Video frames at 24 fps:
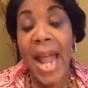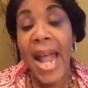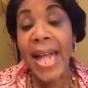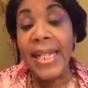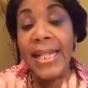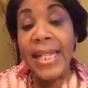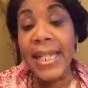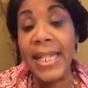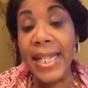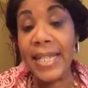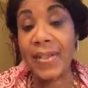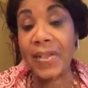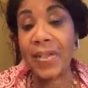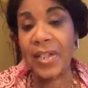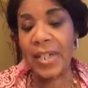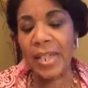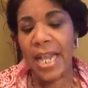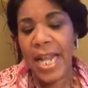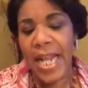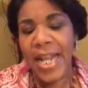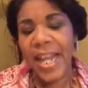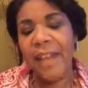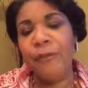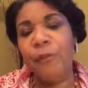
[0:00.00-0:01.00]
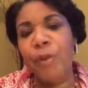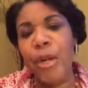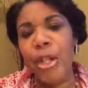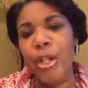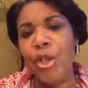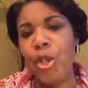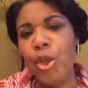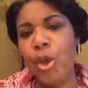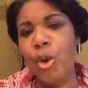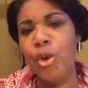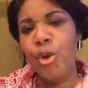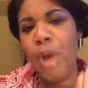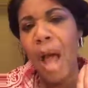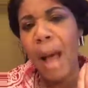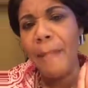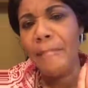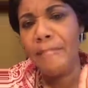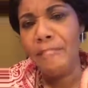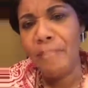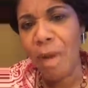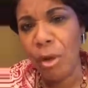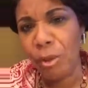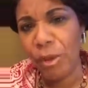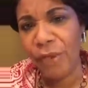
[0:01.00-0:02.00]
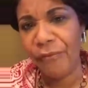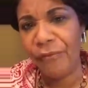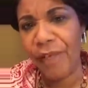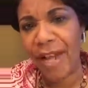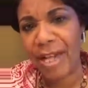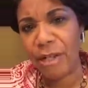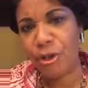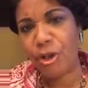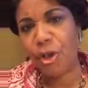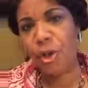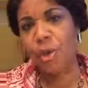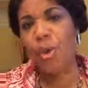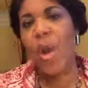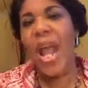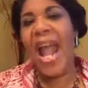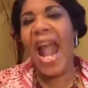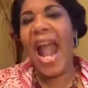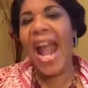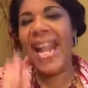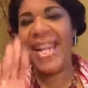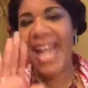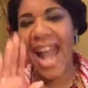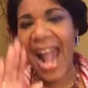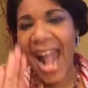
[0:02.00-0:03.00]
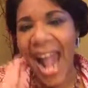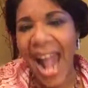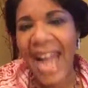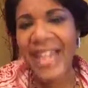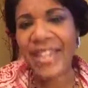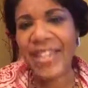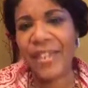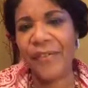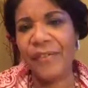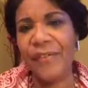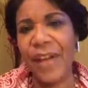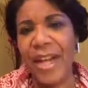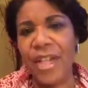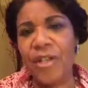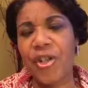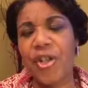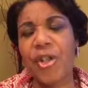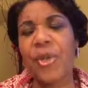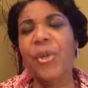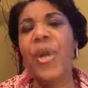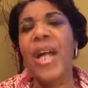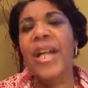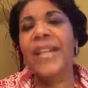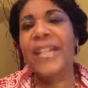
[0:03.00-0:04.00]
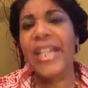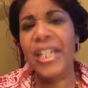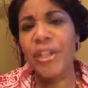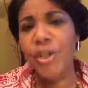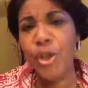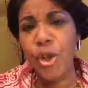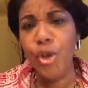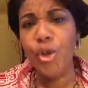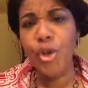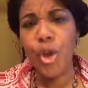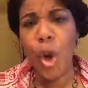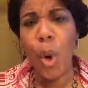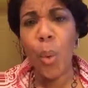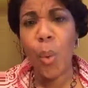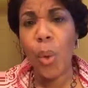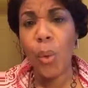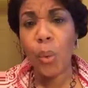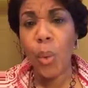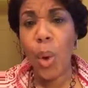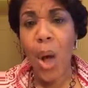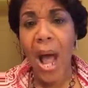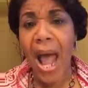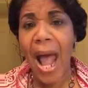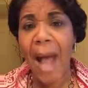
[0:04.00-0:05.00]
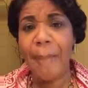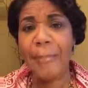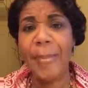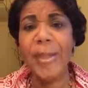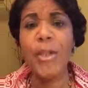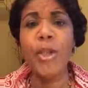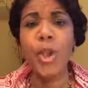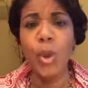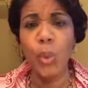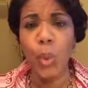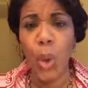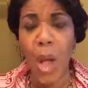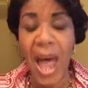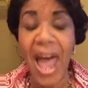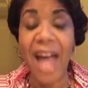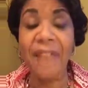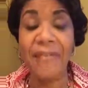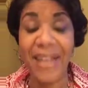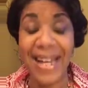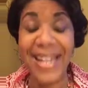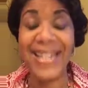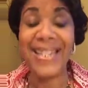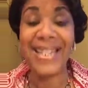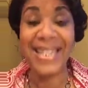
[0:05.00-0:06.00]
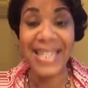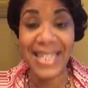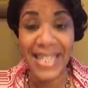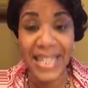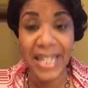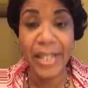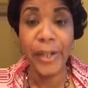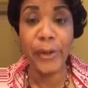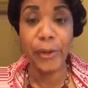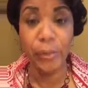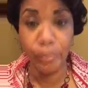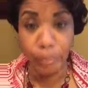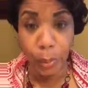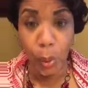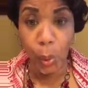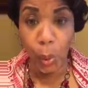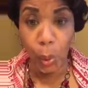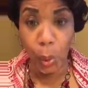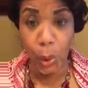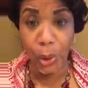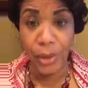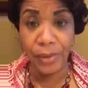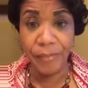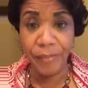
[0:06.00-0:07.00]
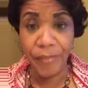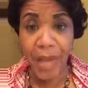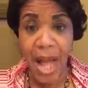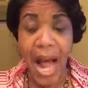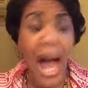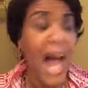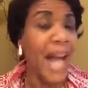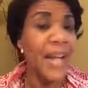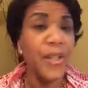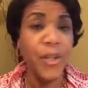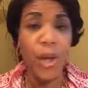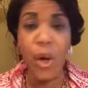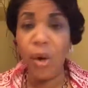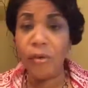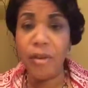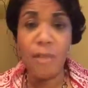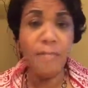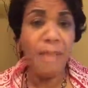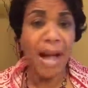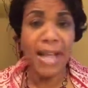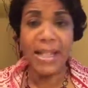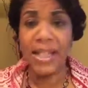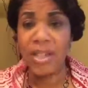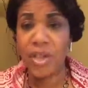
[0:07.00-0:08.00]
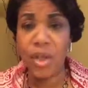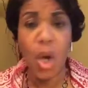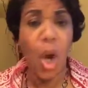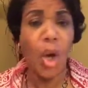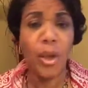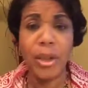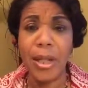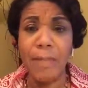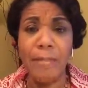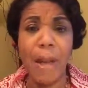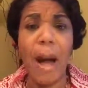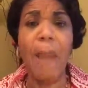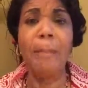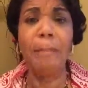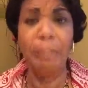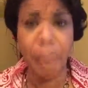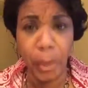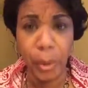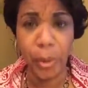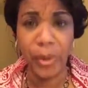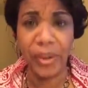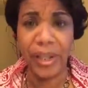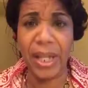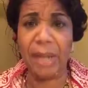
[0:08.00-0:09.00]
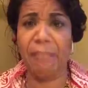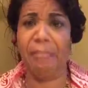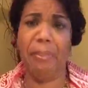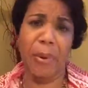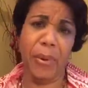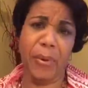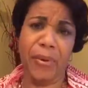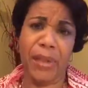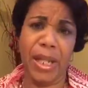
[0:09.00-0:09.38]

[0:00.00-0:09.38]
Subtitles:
And listen, if we do not motivate you and activate you, then you know what will happen? You will have a stillborn. I know everybody's talking about birthing,